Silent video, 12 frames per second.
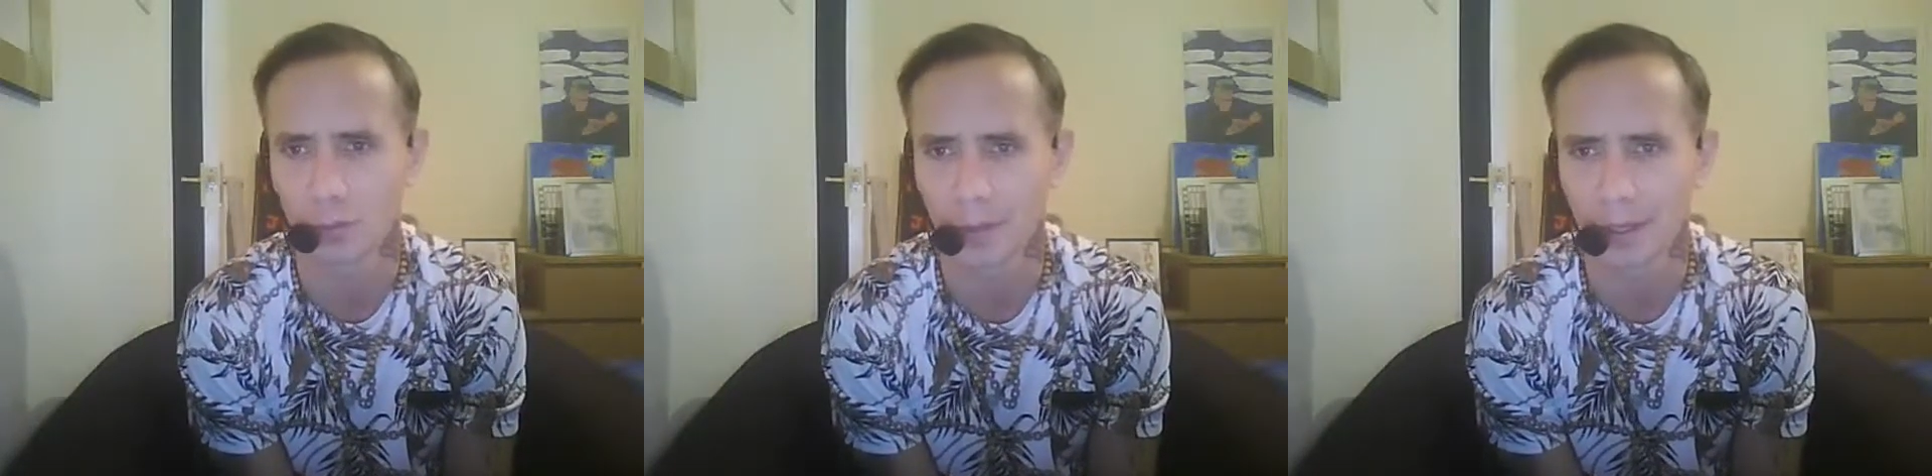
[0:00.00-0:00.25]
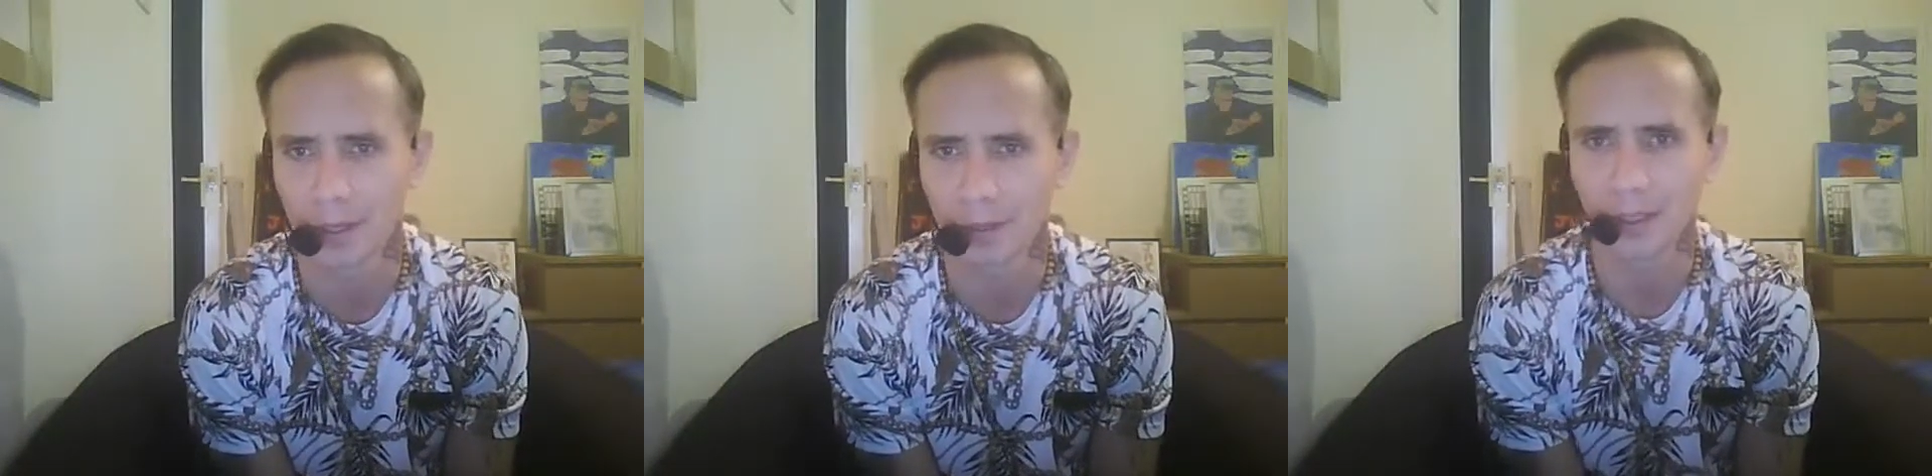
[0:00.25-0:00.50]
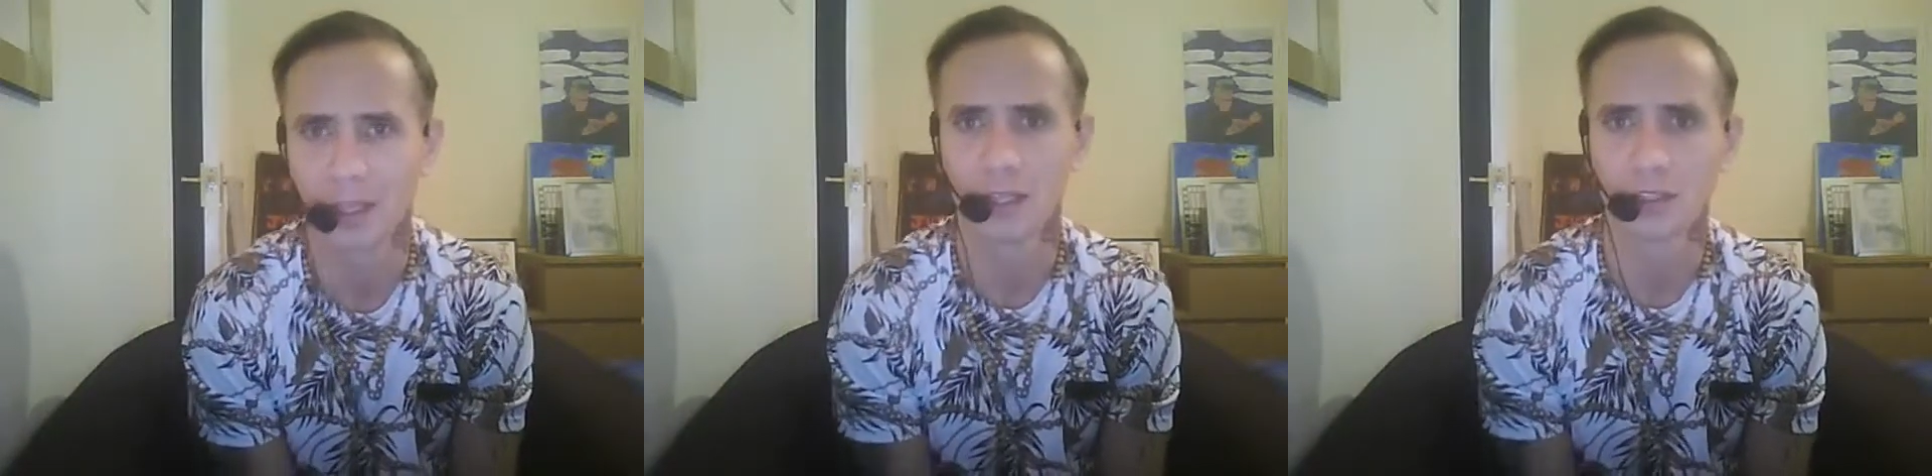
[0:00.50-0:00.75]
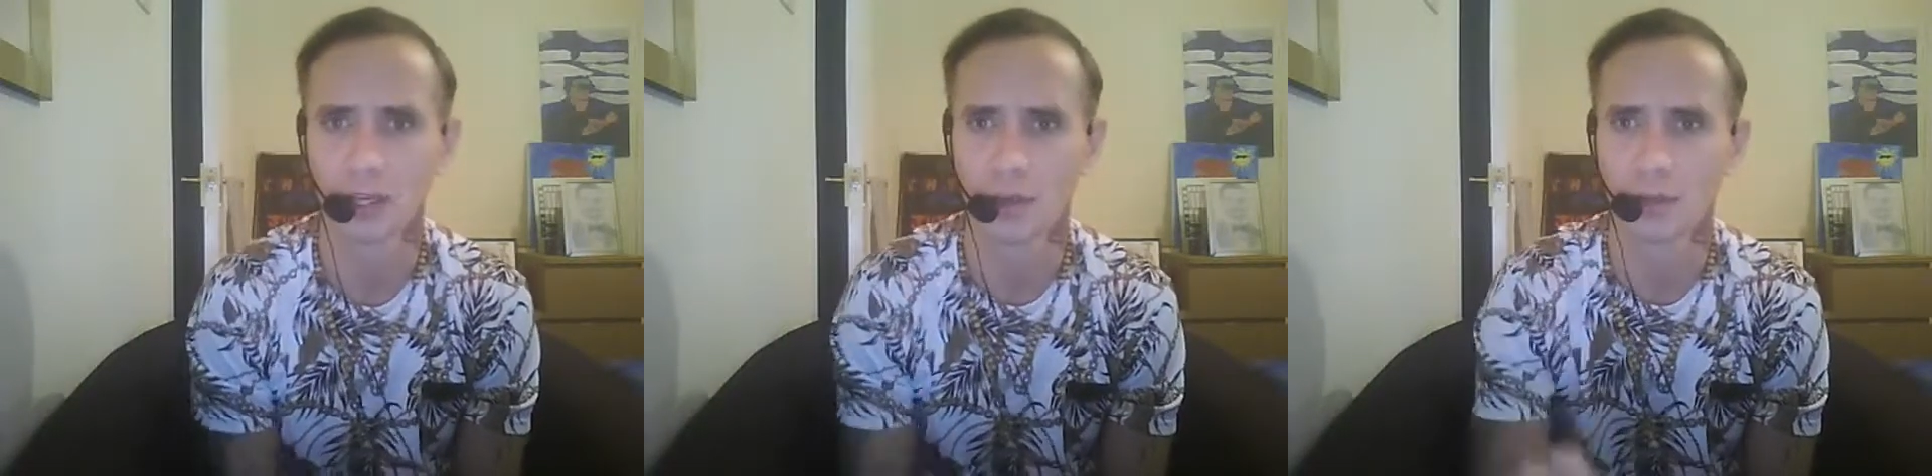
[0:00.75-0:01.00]
better.
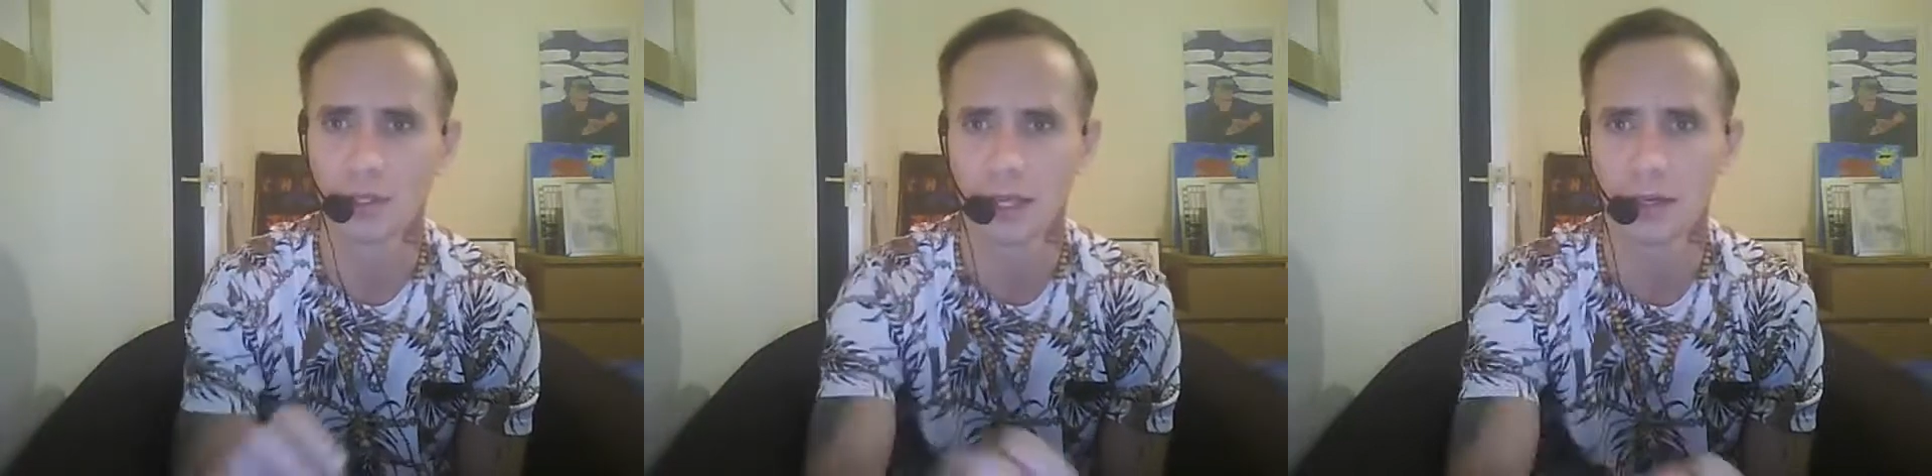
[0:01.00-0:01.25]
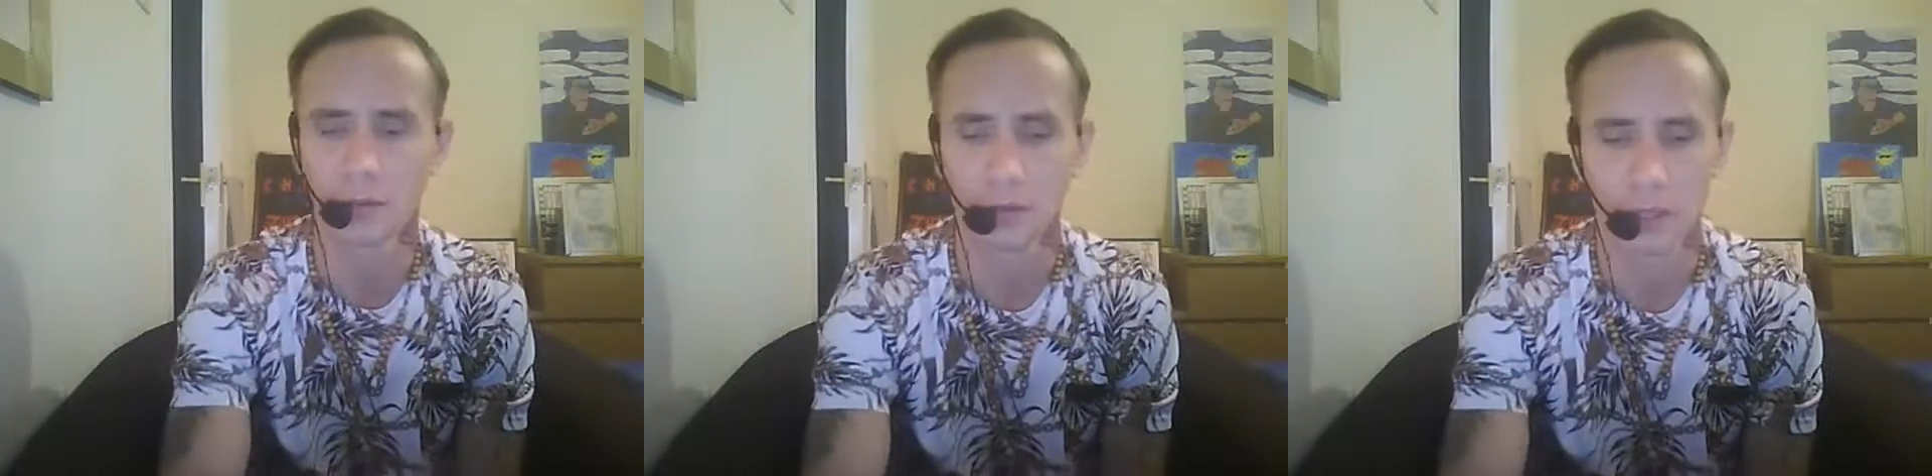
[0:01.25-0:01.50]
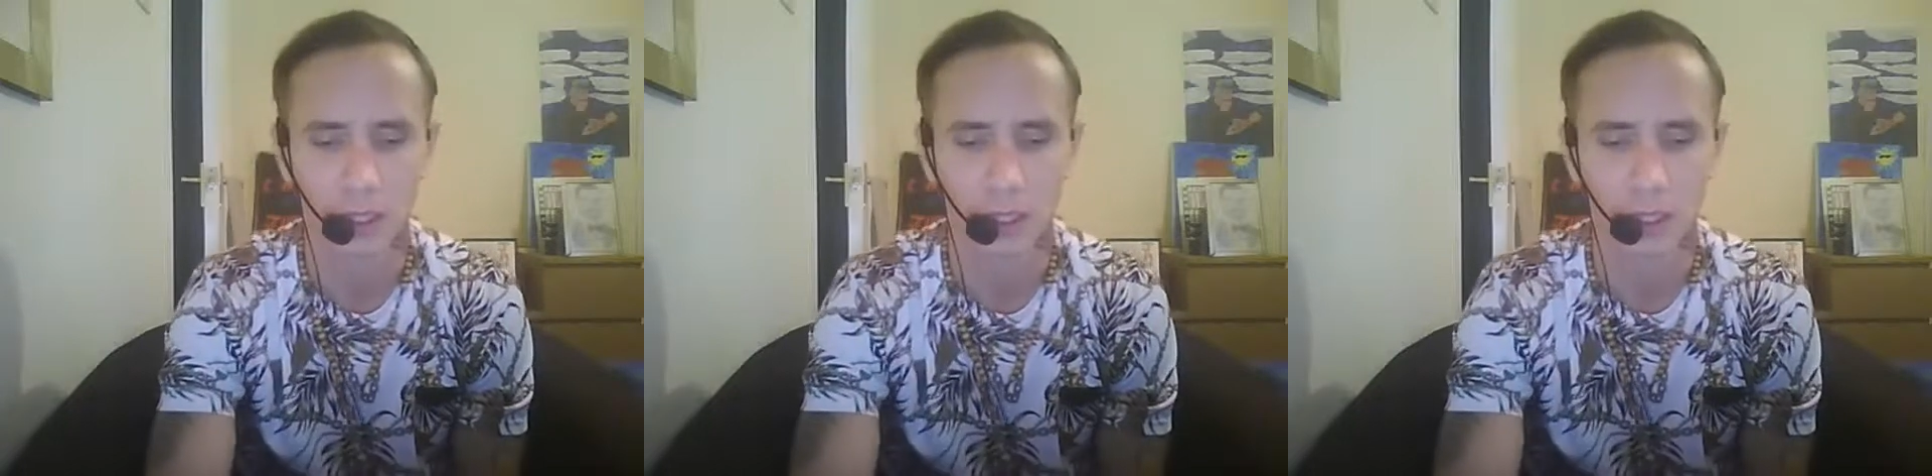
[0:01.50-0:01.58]
So, you know,